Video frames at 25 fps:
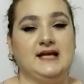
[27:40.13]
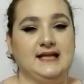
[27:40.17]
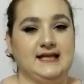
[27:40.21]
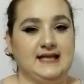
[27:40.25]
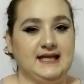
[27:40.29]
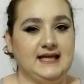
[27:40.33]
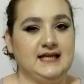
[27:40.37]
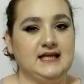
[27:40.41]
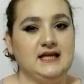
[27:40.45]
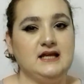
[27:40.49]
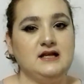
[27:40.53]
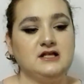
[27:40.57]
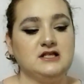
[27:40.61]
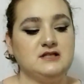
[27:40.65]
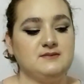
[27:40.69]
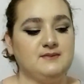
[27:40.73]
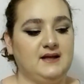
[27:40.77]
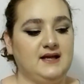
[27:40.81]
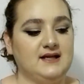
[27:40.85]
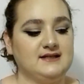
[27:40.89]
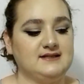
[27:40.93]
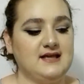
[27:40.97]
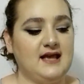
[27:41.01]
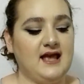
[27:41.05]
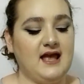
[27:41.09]
need it just
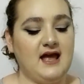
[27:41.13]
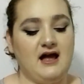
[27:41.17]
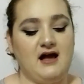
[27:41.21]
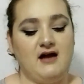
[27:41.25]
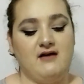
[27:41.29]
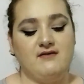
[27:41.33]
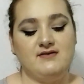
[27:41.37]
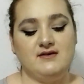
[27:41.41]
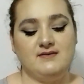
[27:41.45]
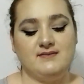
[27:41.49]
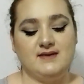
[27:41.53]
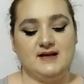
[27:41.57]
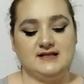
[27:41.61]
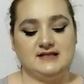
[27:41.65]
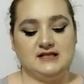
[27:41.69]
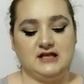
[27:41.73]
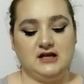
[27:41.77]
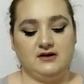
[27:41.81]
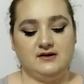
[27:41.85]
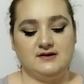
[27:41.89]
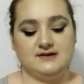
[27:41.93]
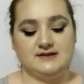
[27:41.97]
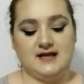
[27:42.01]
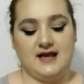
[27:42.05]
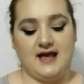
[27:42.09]
because I have the
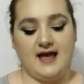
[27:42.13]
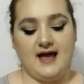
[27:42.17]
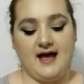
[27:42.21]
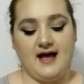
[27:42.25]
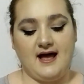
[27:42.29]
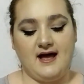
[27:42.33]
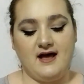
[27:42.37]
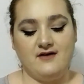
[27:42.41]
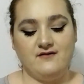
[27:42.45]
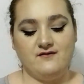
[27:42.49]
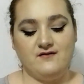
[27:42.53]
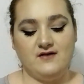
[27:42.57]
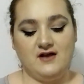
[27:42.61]
mascaras I have.